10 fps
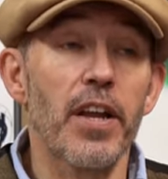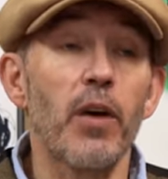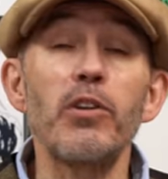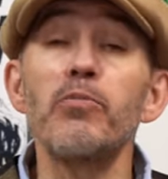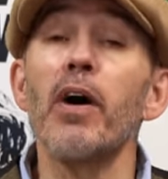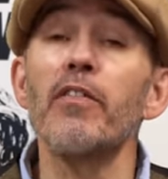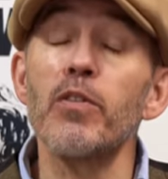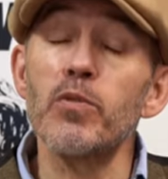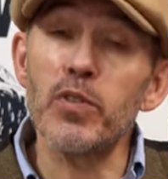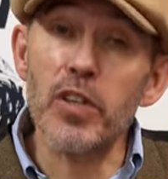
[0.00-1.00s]
Now, when you buy
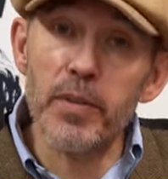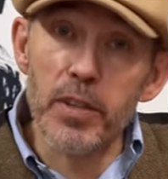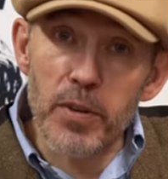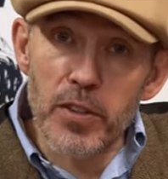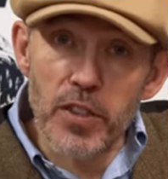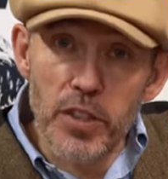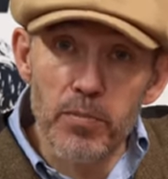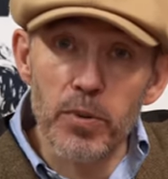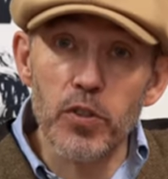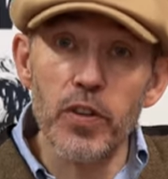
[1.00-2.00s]
from us, we try to make the process
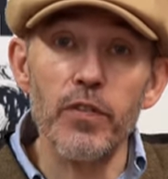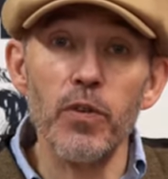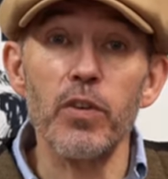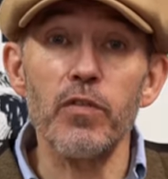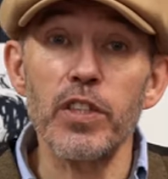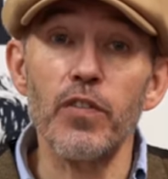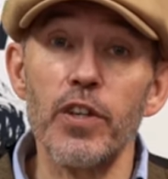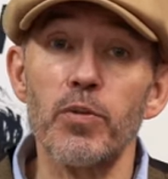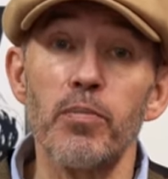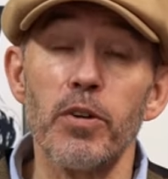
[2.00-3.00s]
simple, straightforward, and
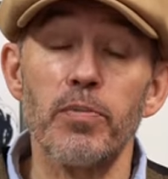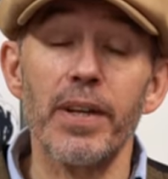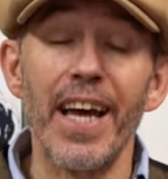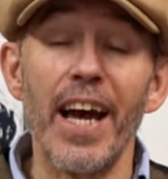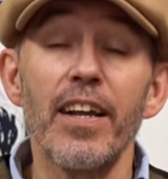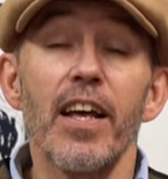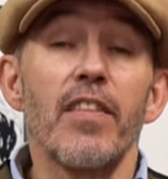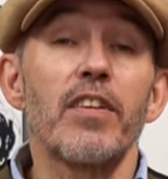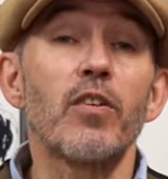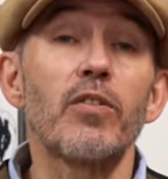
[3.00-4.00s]
risk-free as we possibly can.
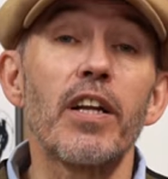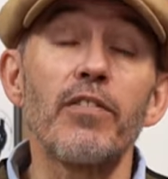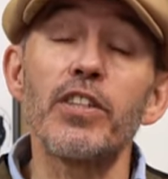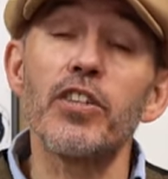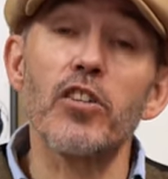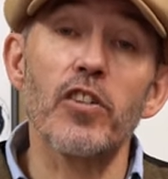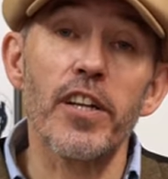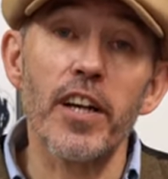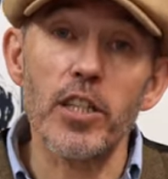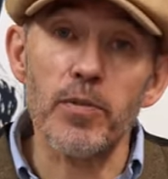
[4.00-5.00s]
There's no delivery charge on
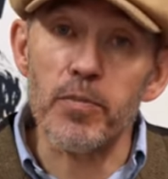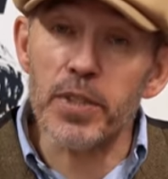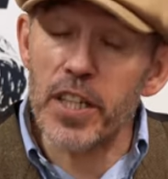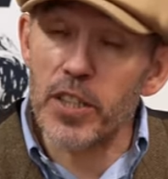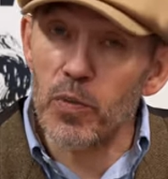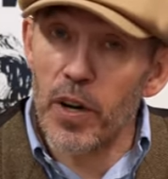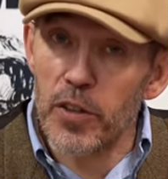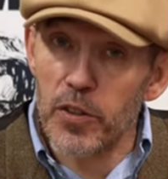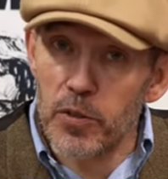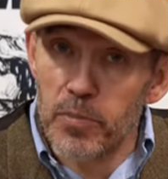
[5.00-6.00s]
any item of protected
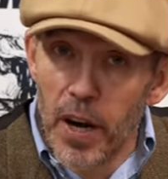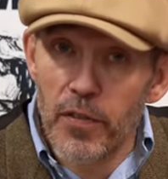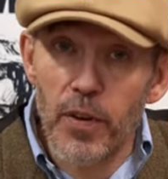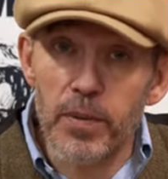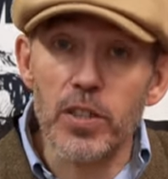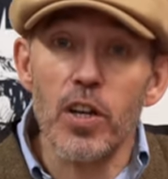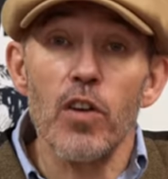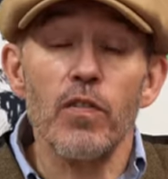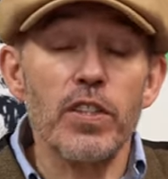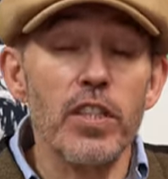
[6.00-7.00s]
weight that you buy from us.
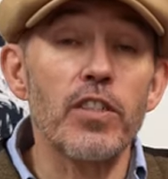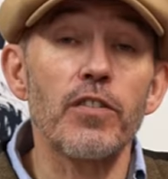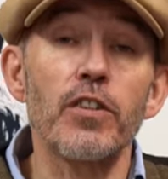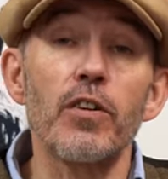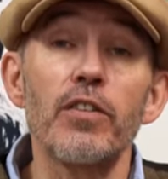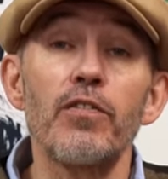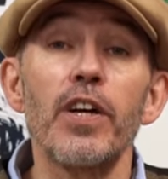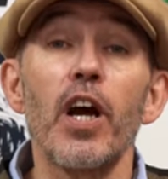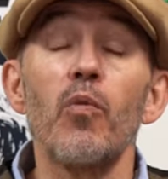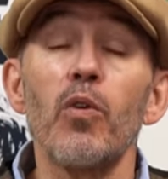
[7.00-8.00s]
Returns are totally
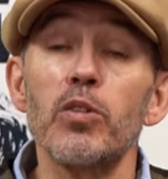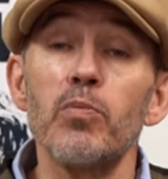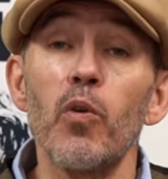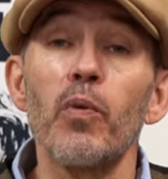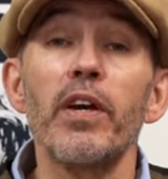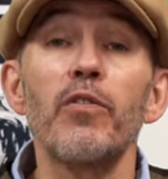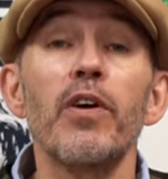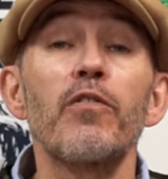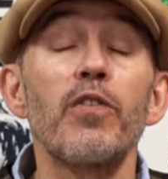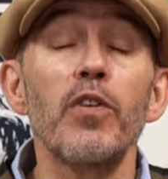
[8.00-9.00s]
free, and what's more, we give you
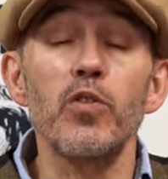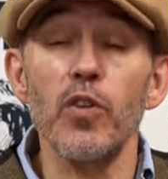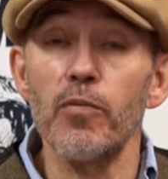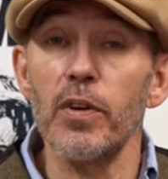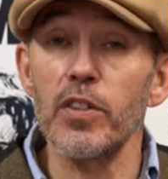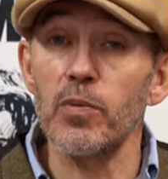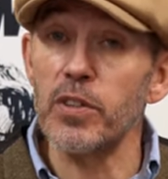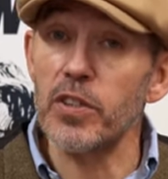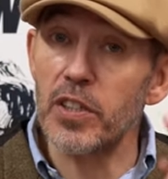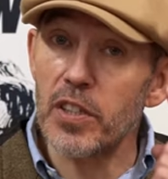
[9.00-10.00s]
a full 12 months in
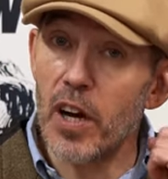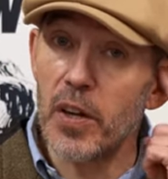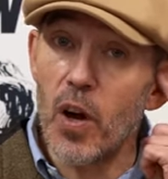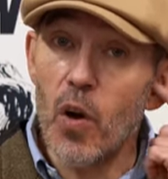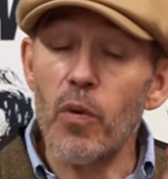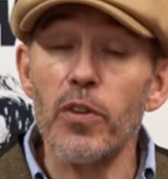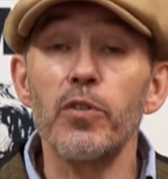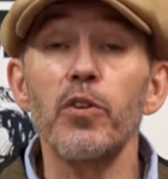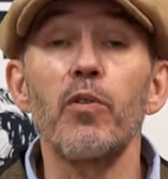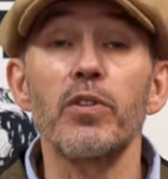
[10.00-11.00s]
which to decide whether you
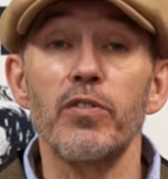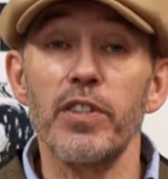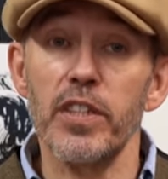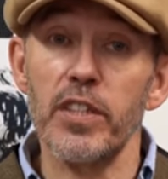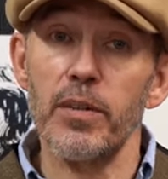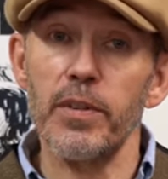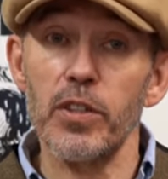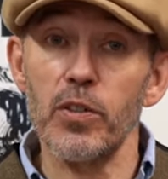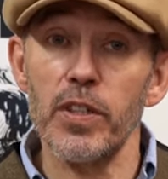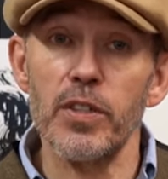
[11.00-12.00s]
do want to return something
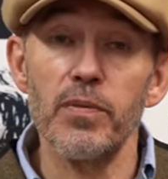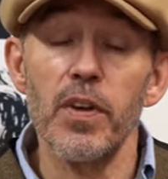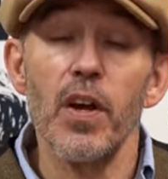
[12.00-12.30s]
to us.